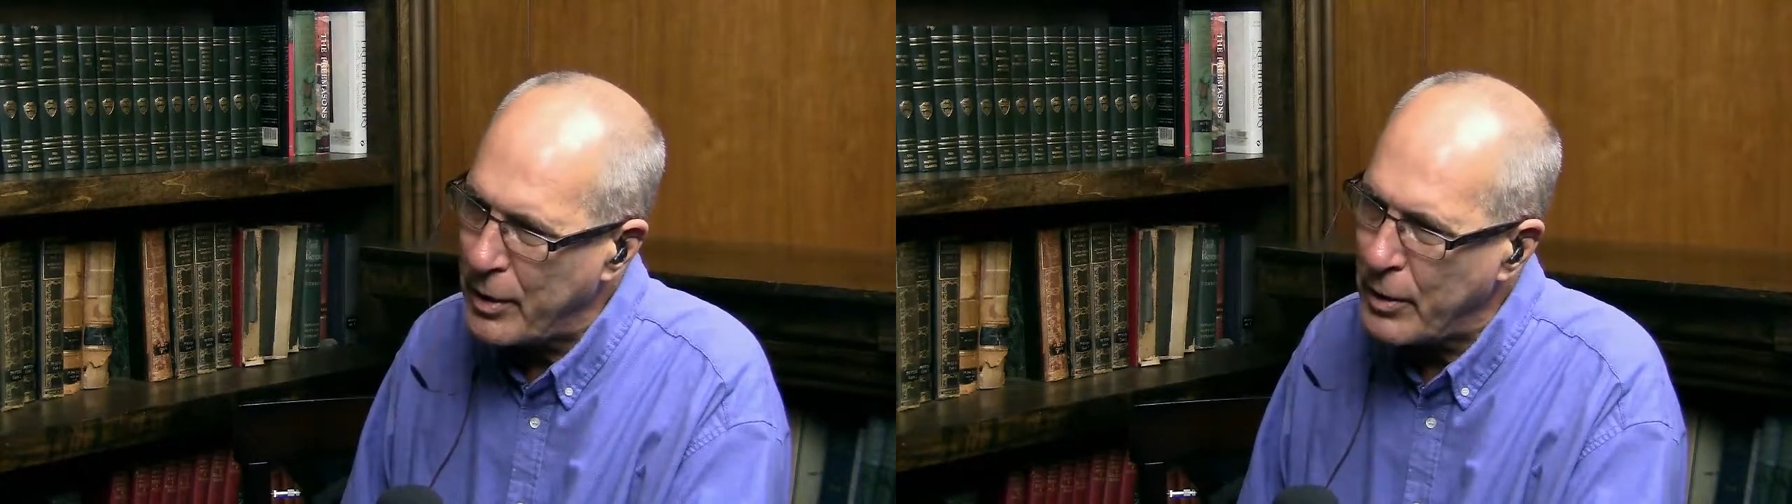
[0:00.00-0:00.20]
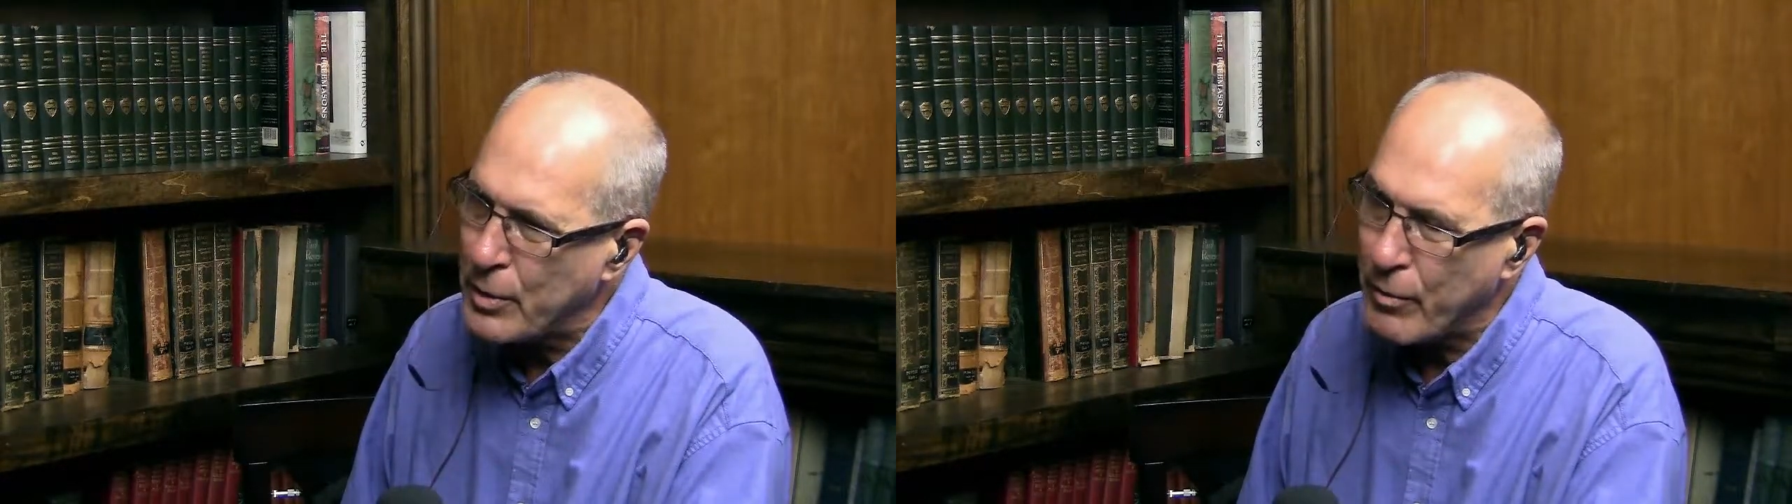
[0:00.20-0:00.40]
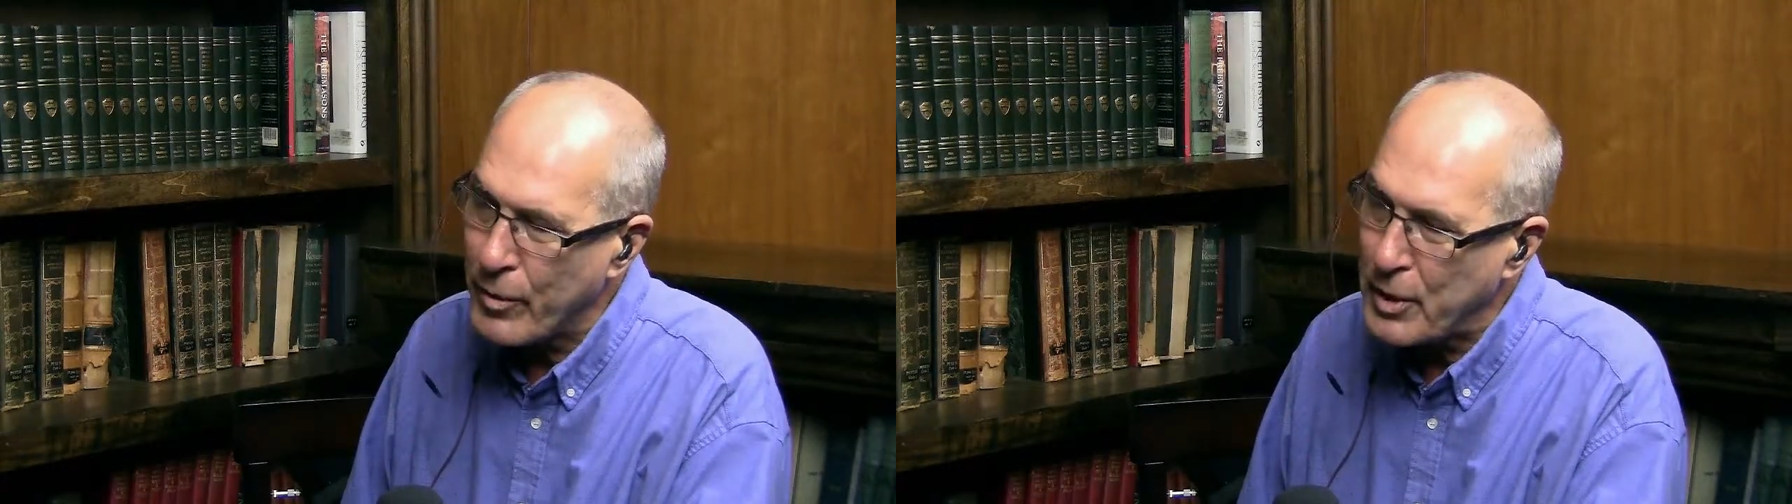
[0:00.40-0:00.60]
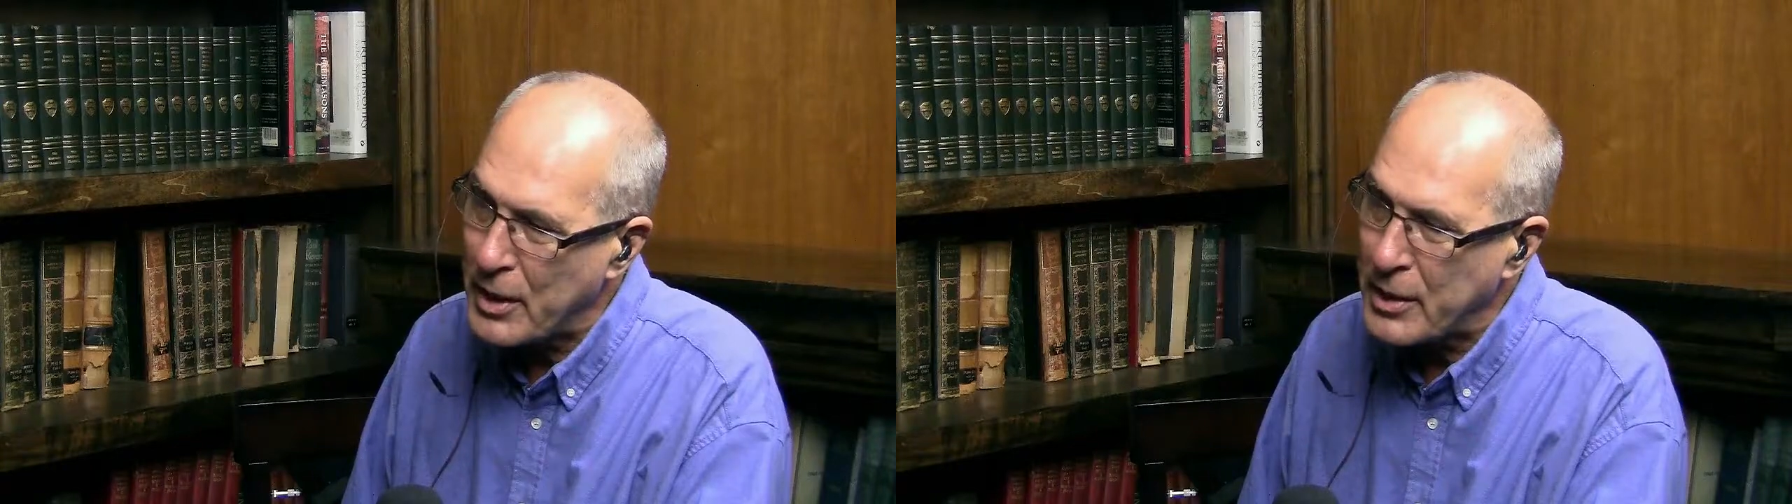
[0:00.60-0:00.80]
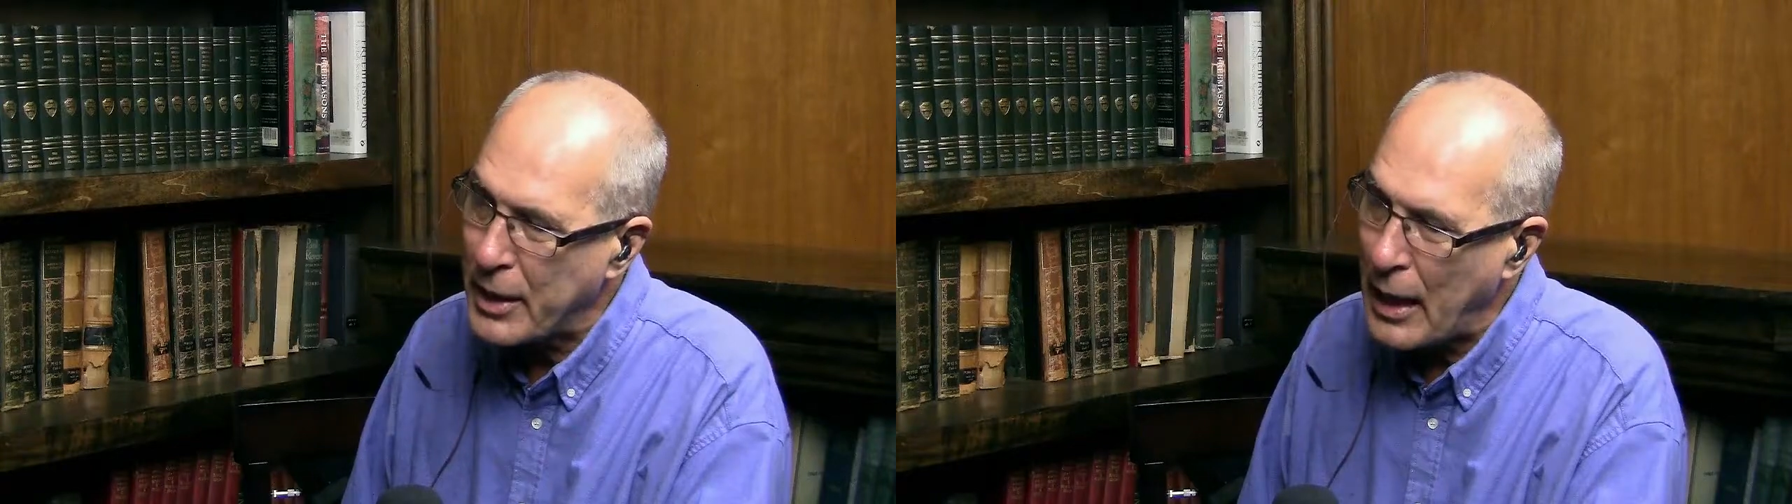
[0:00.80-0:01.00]
used for
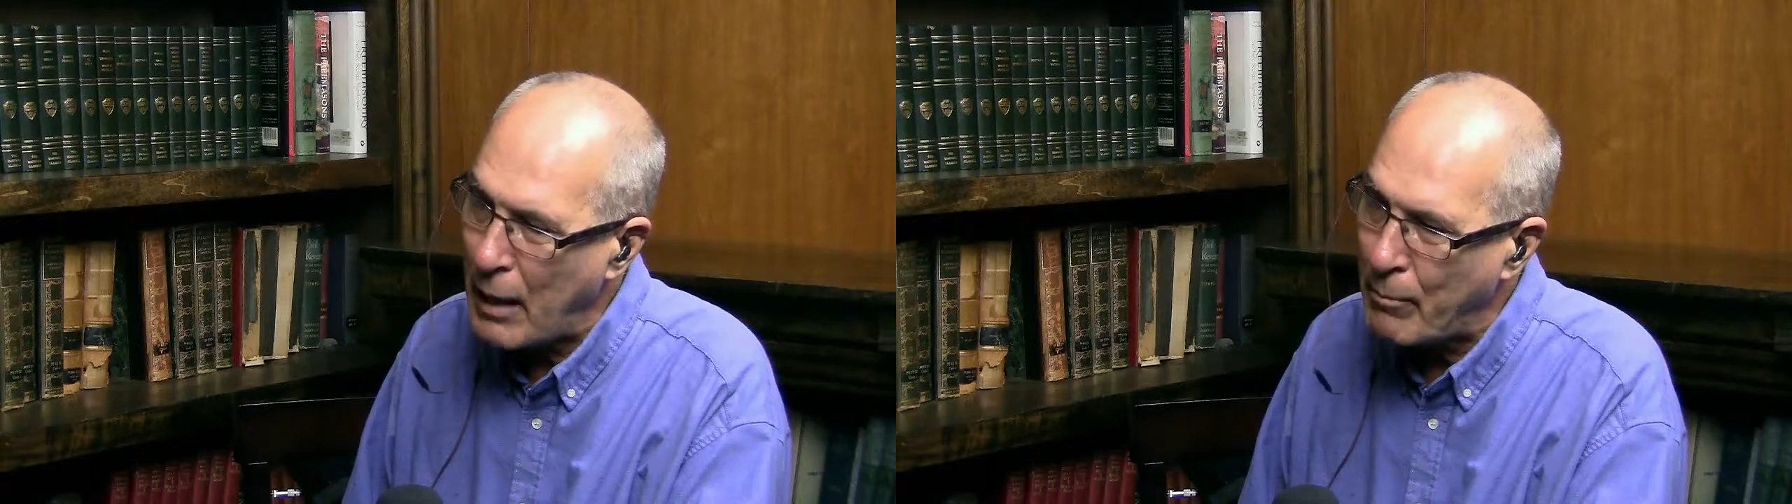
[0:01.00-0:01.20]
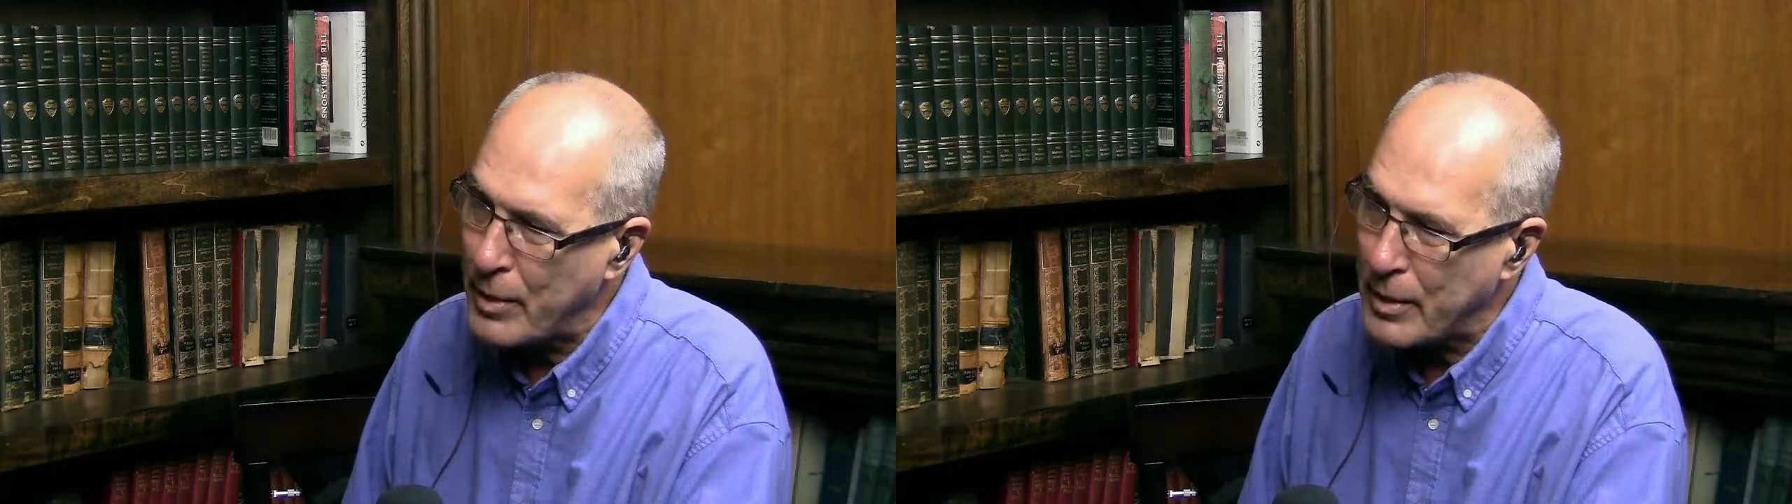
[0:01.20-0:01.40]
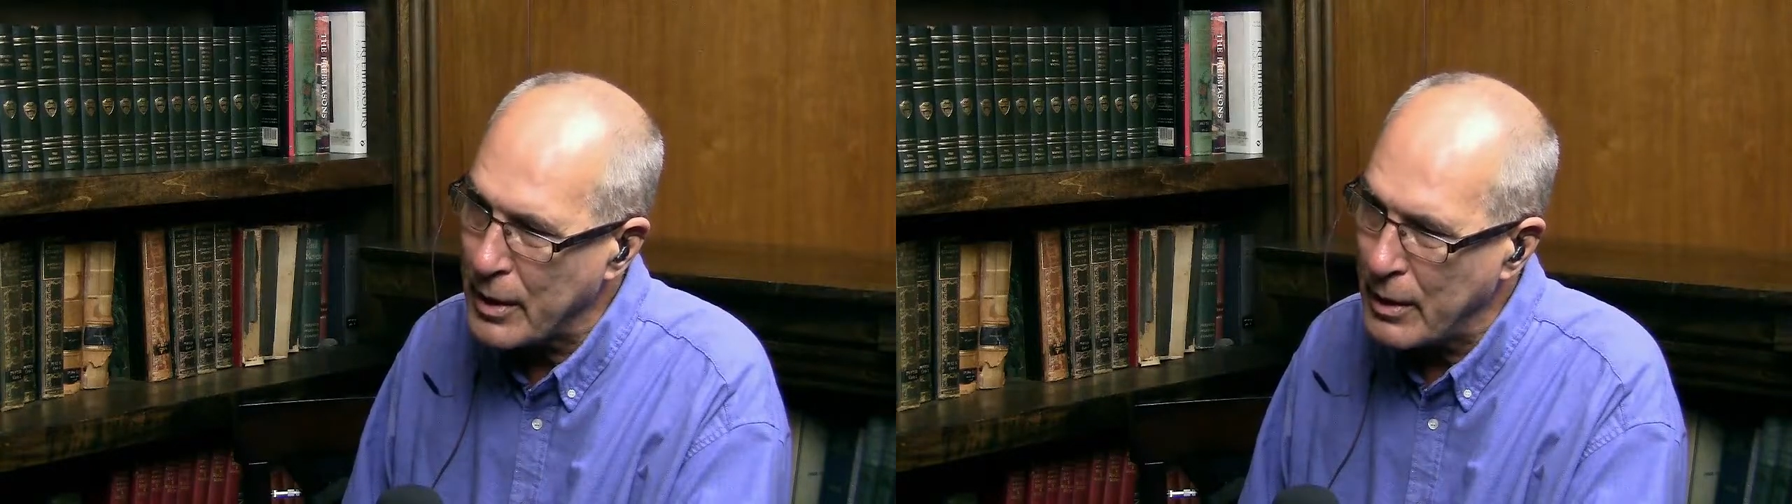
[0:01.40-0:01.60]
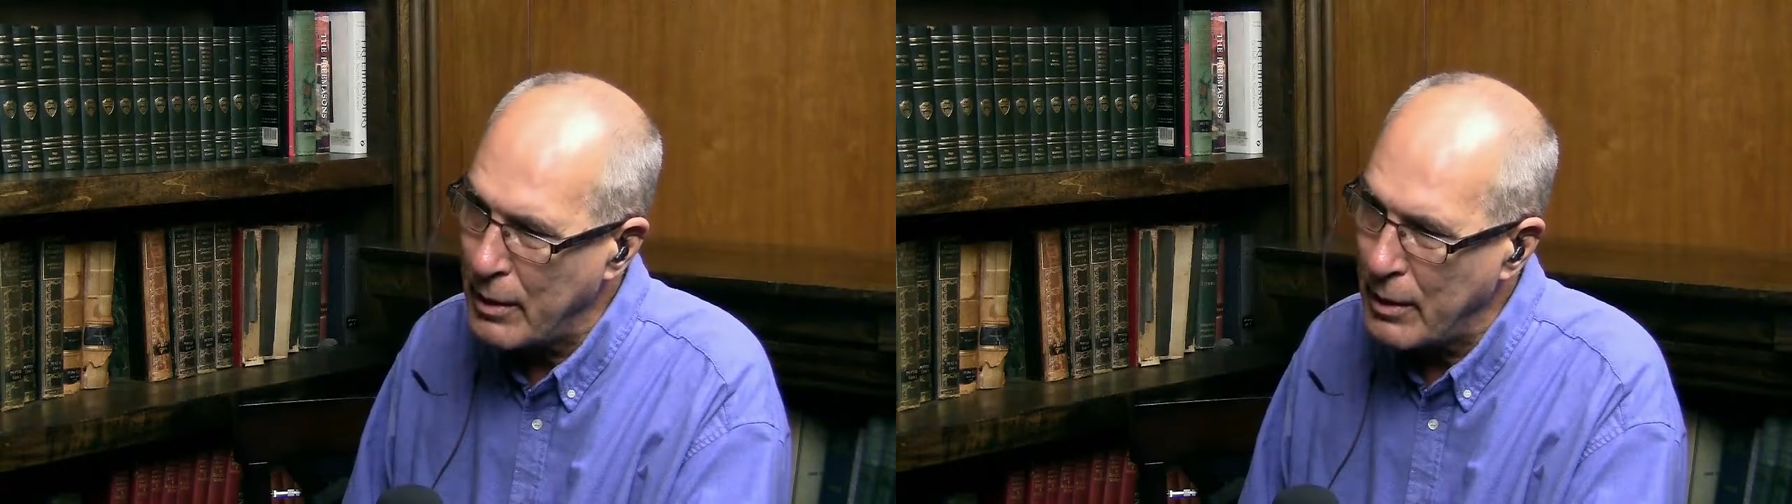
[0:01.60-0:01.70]
just the opposite?